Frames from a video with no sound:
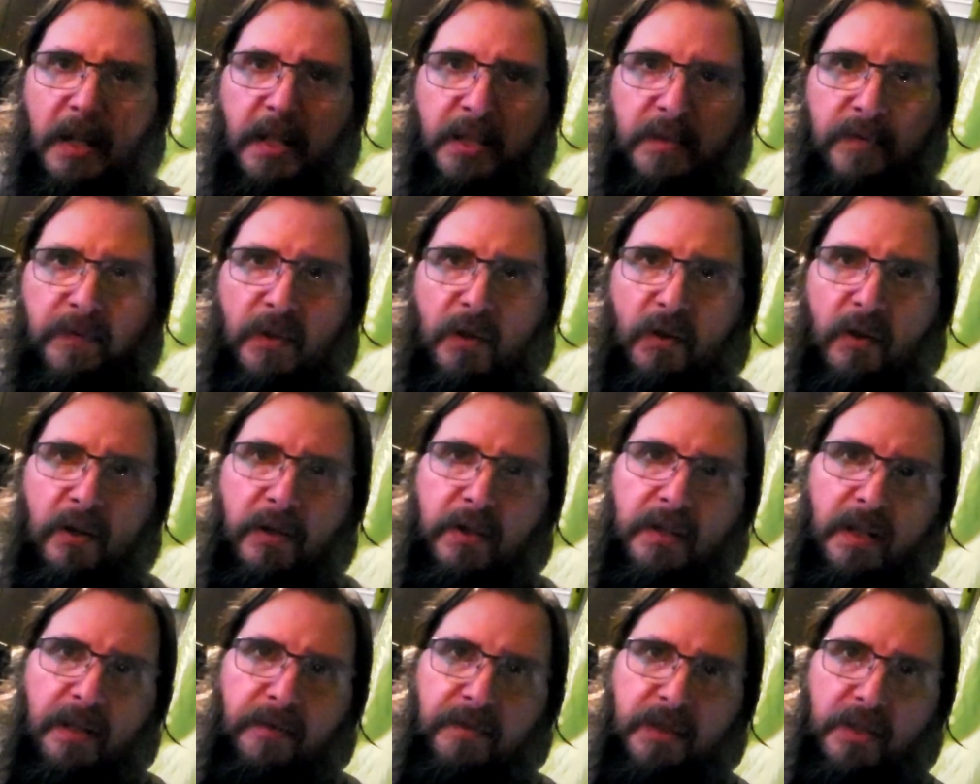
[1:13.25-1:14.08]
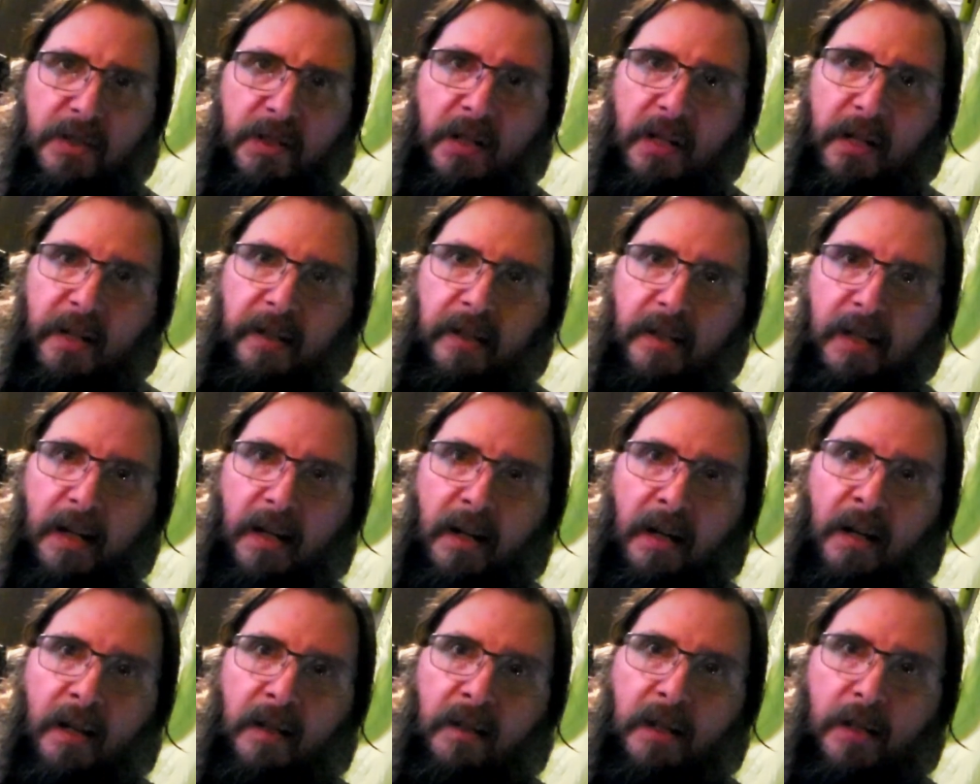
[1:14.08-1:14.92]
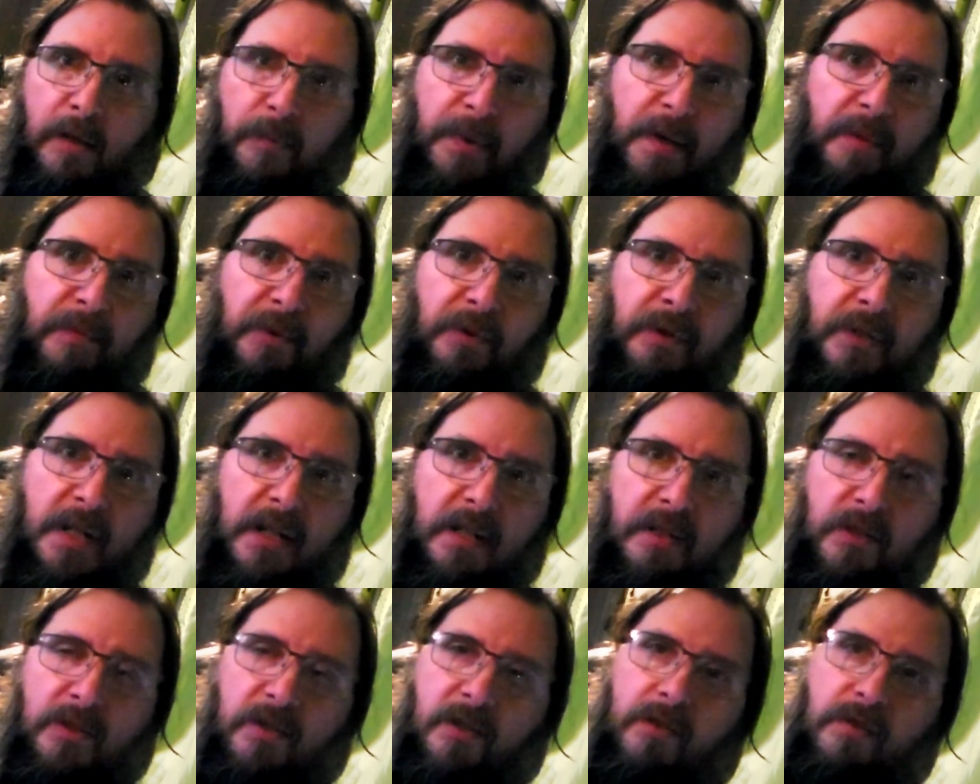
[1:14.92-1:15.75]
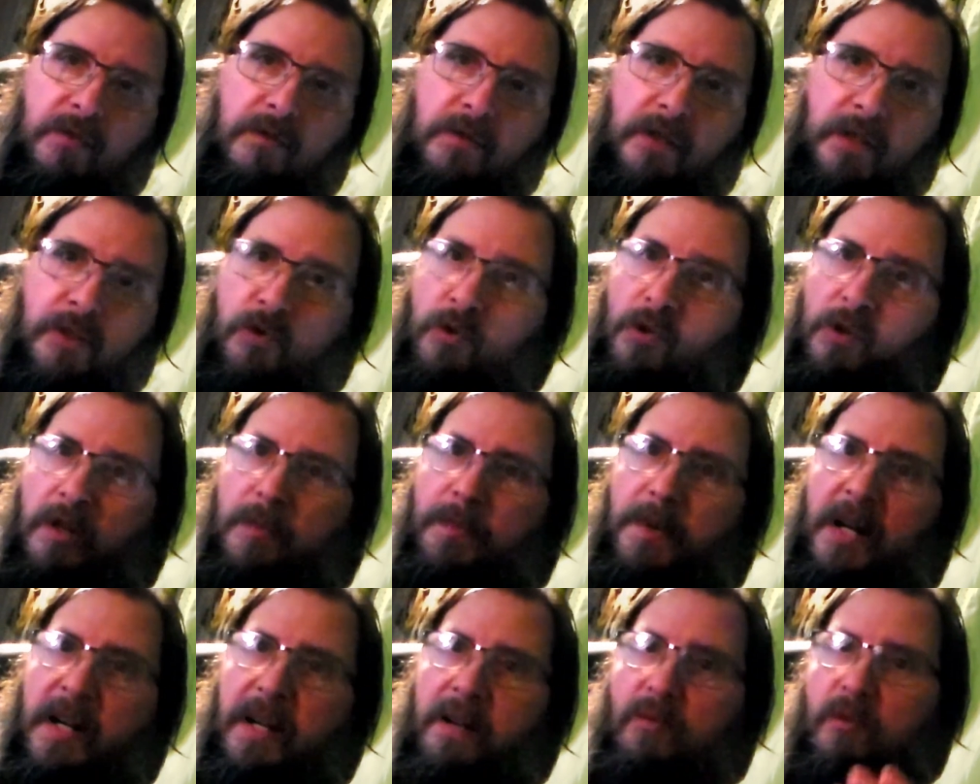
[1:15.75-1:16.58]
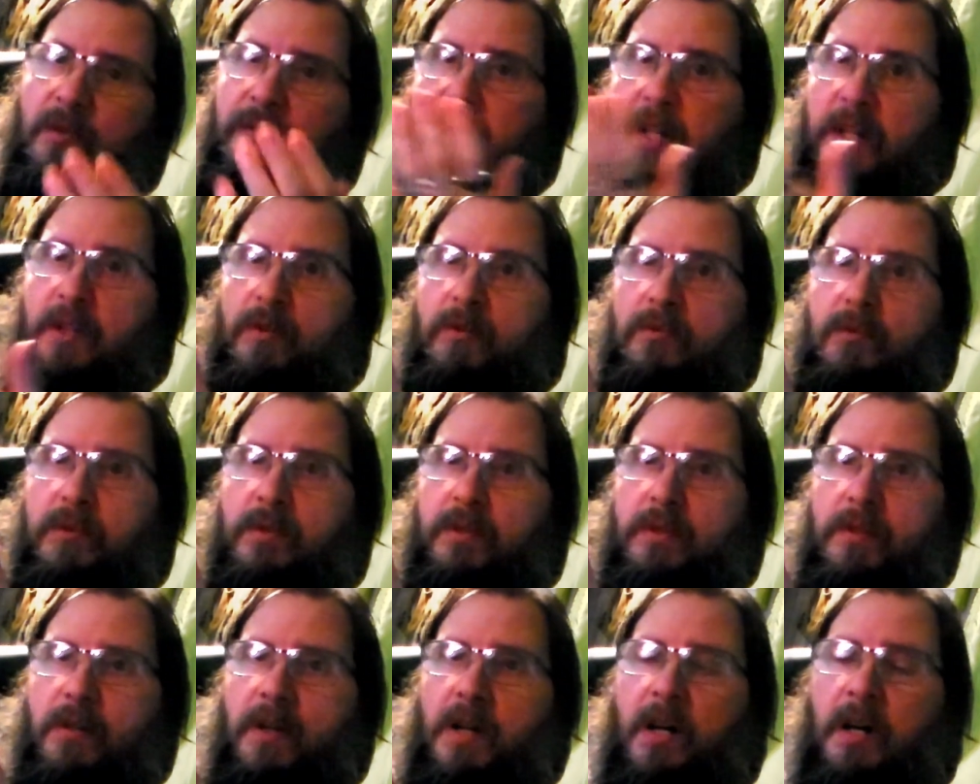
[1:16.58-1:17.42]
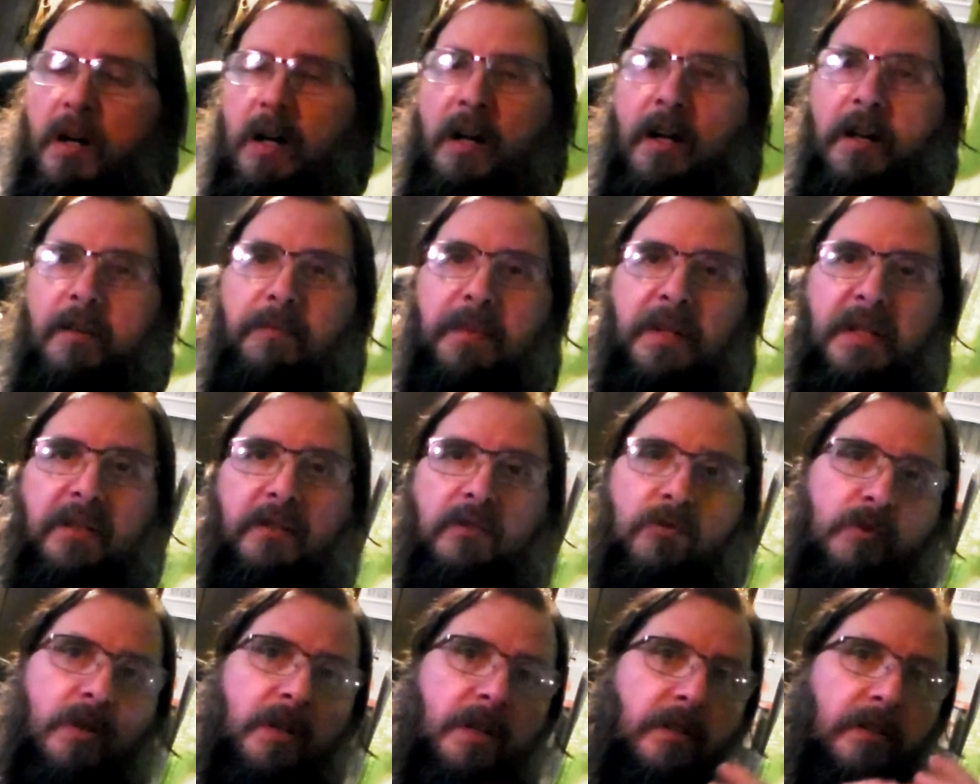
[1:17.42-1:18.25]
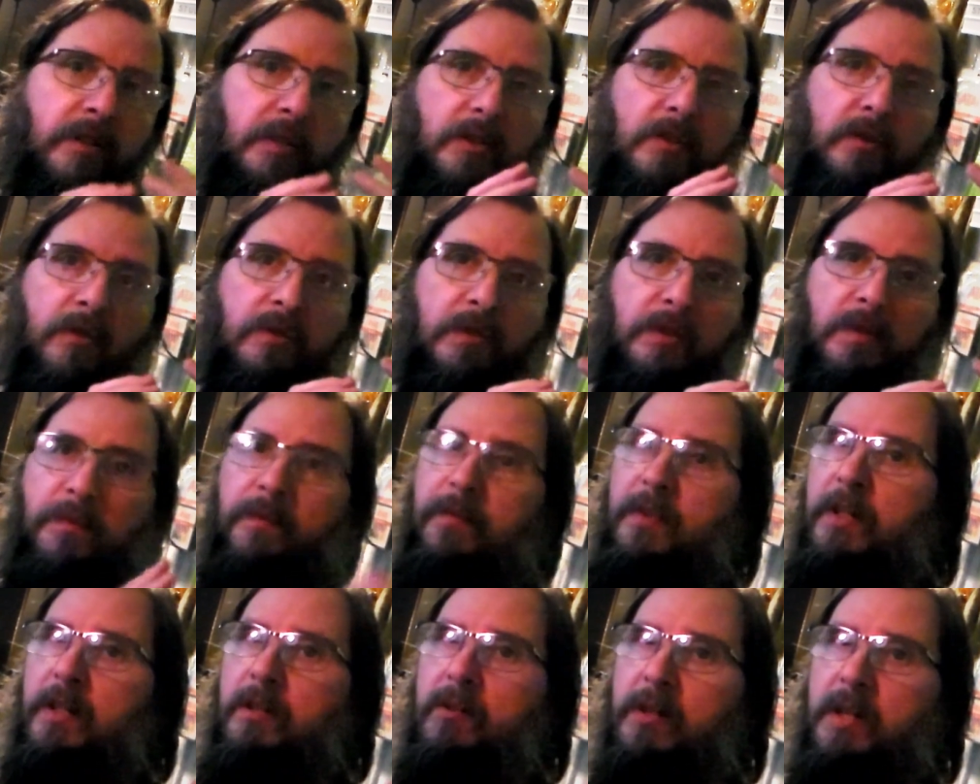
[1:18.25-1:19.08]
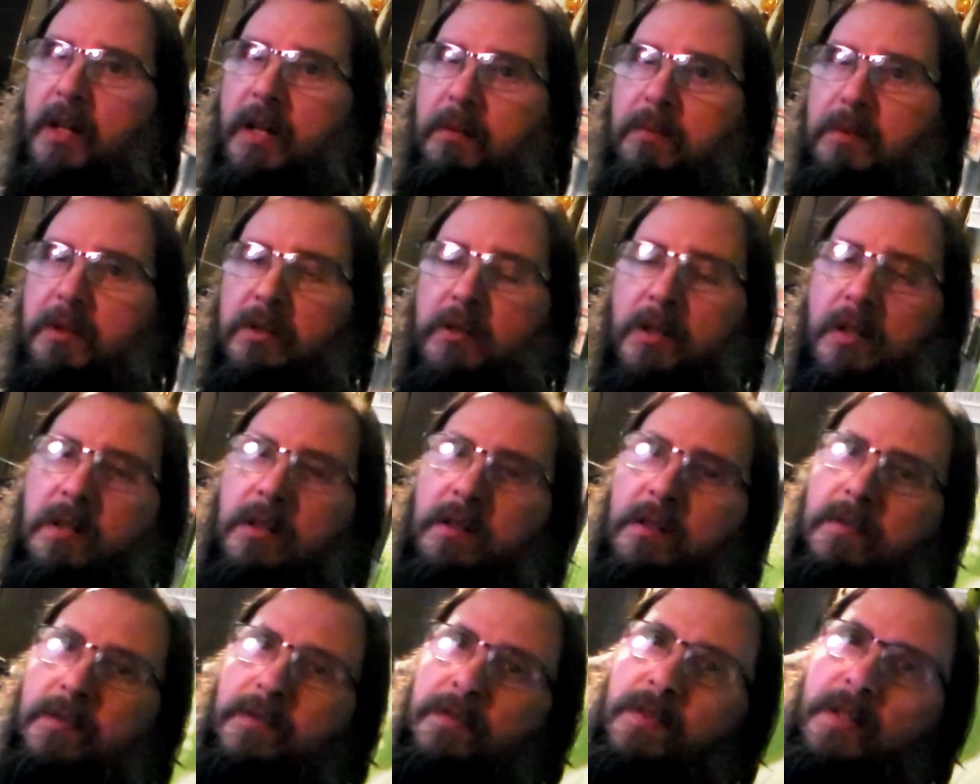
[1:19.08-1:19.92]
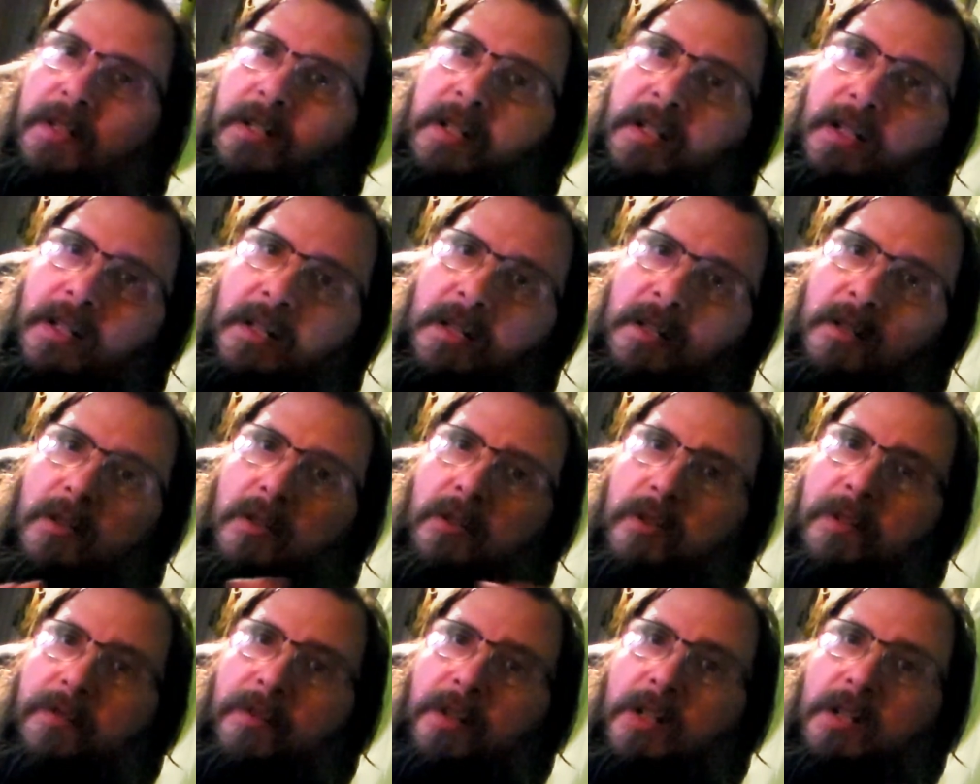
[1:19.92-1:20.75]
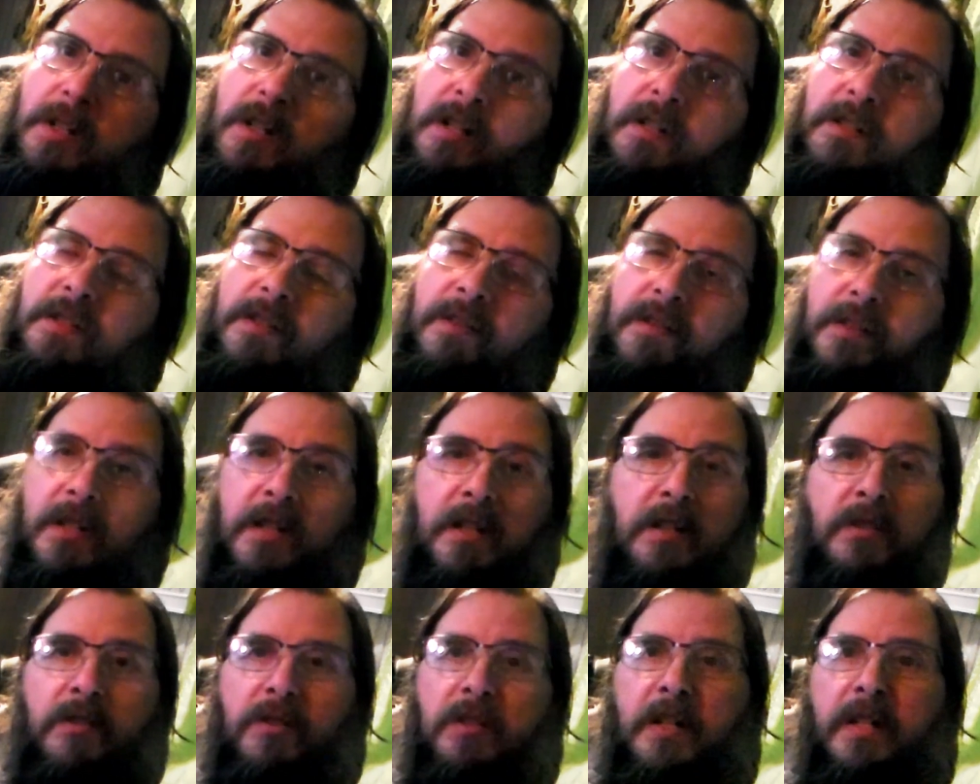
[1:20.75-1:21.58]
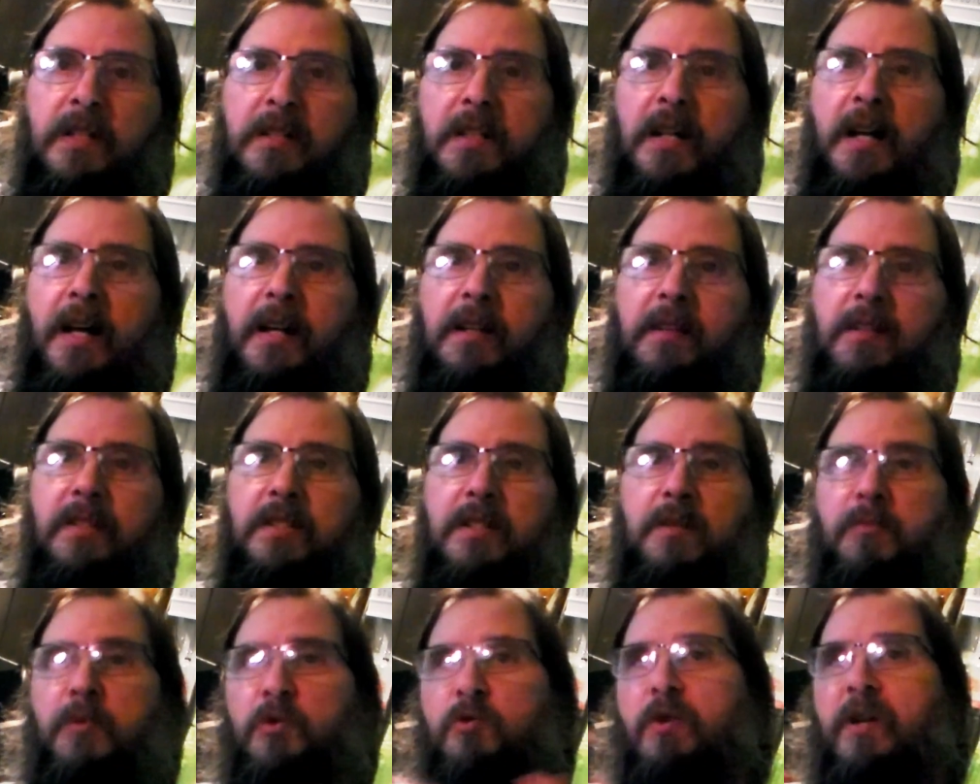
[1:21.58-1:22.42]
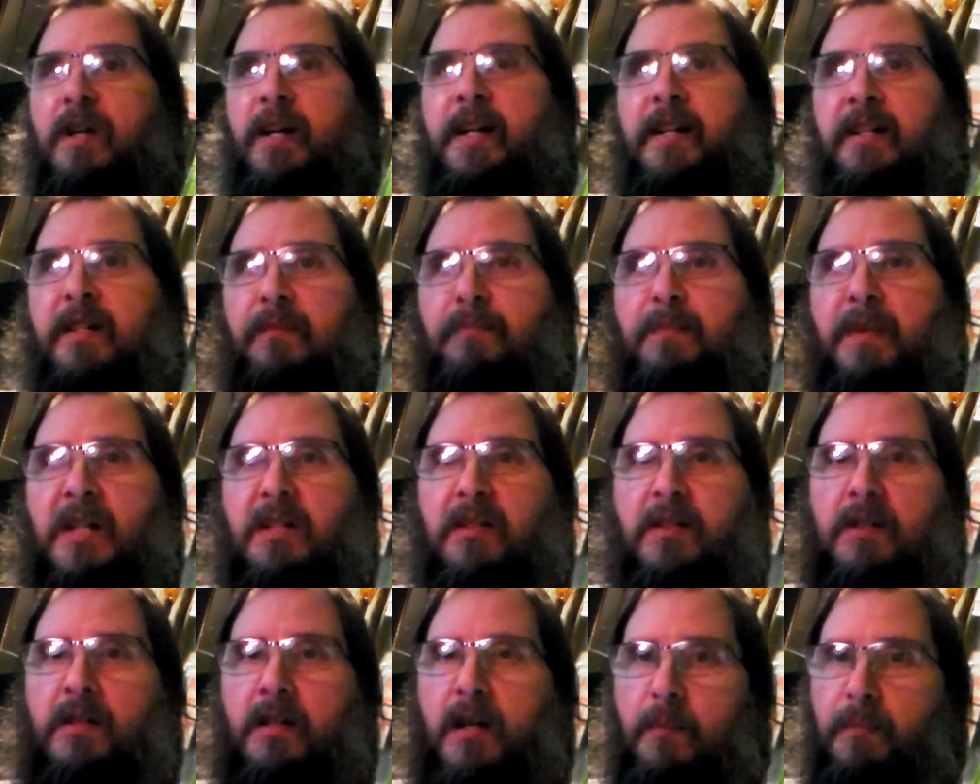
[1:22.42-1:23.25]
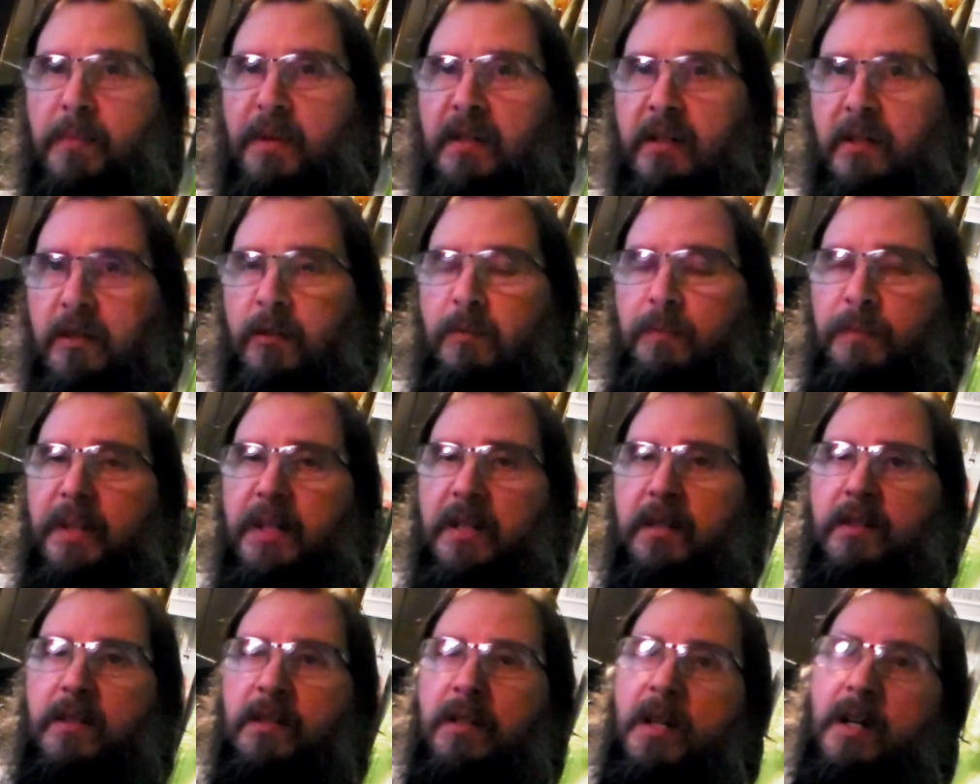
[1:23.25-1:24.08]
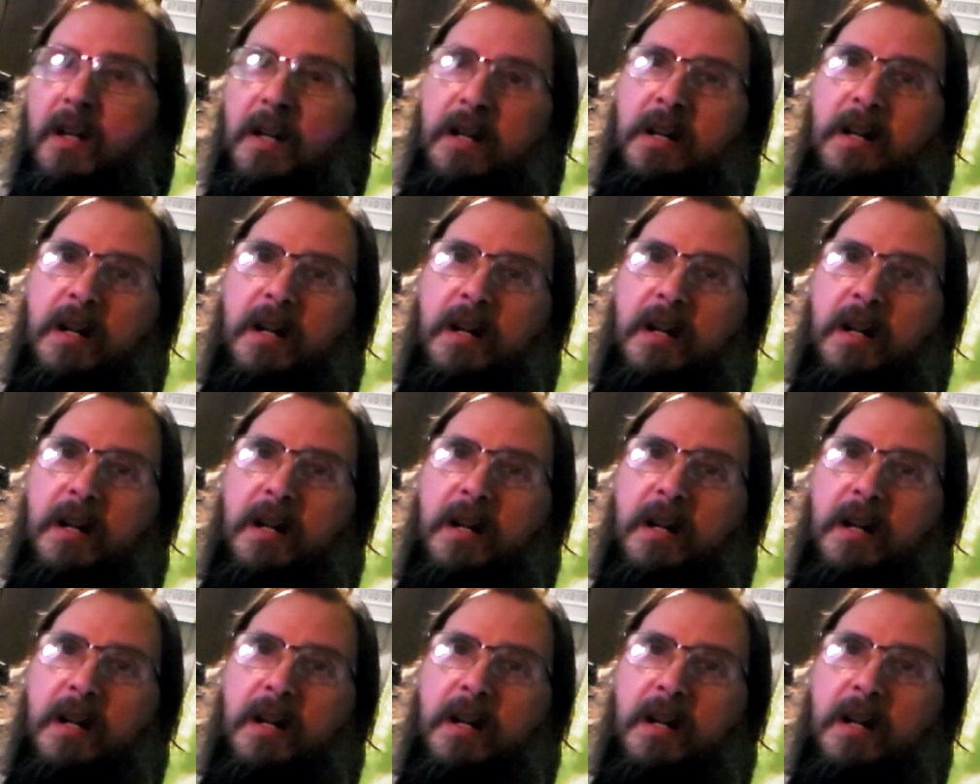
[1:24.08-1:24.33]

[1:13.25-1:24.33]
As far as I've seen, a lot of people tend to enjoy my reviews. I've been trying to do some video game stuff and all different kinds of things like that, because I'm trying to mix it up a little bit.